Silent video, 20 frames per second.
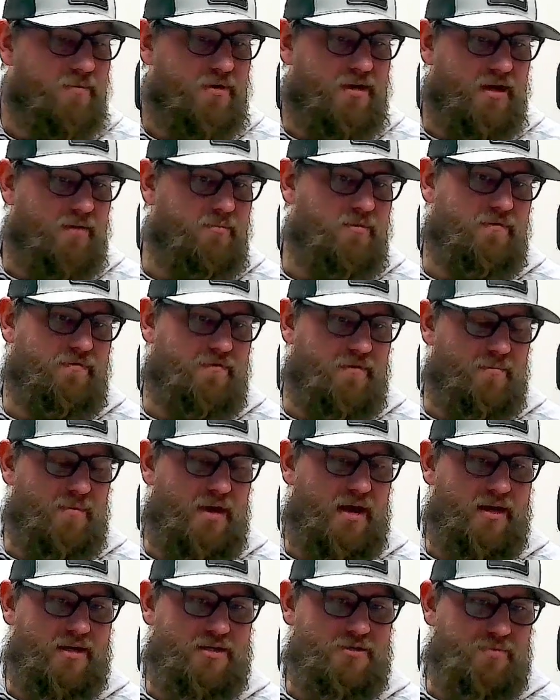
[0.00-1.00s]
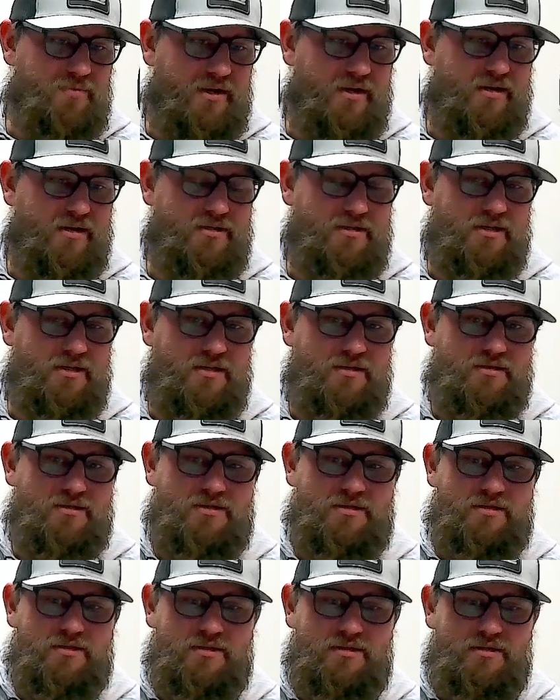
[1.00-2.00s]
Coming from my
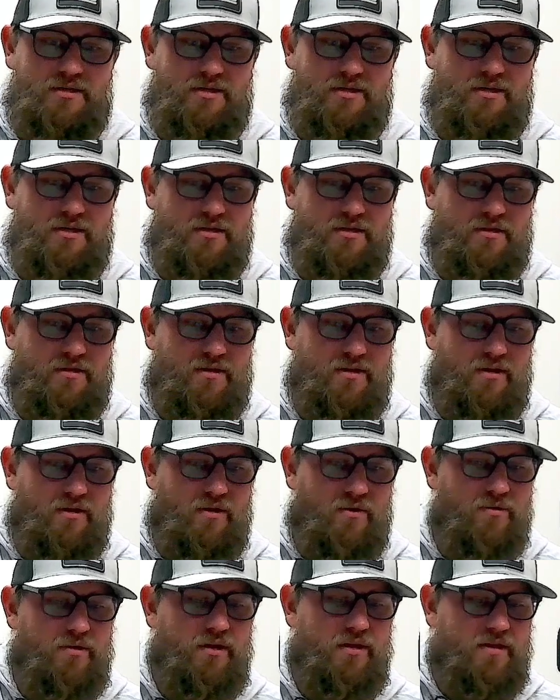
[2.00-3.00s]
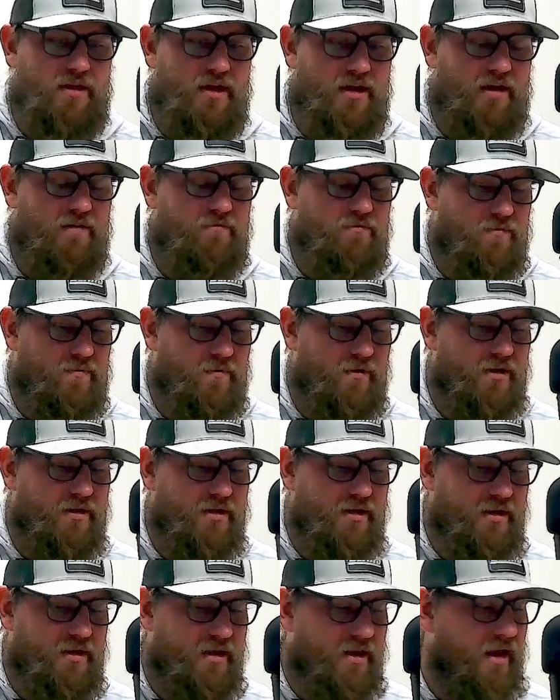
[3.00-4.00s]
experiences, the only thing I've
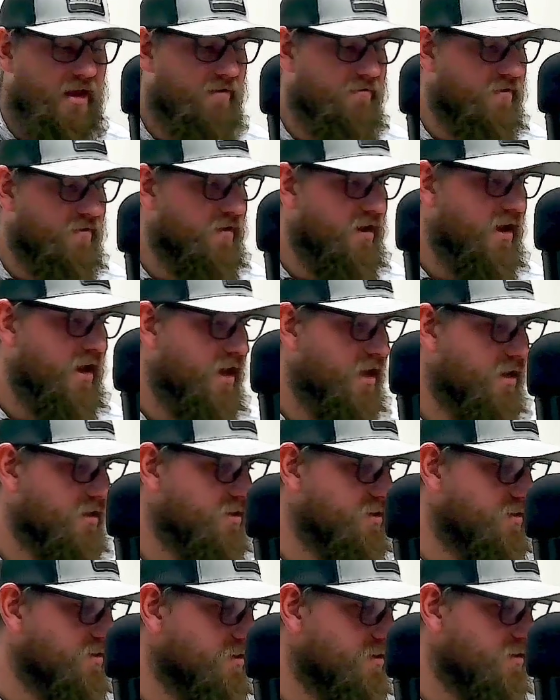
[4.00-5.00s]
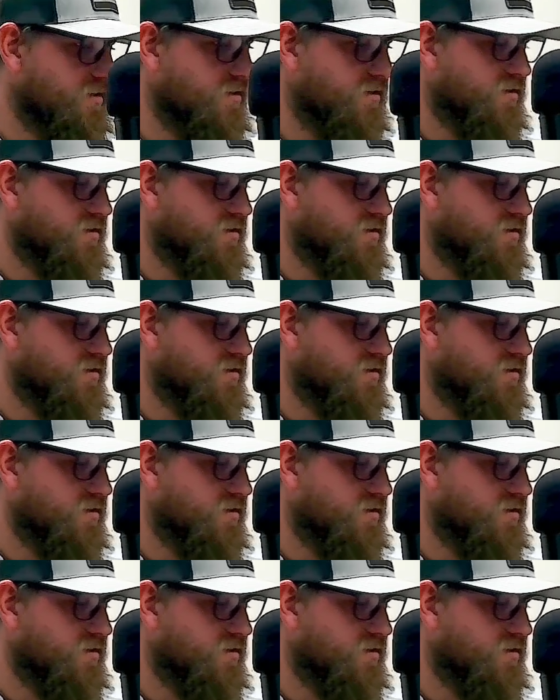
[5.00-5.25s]
really never had to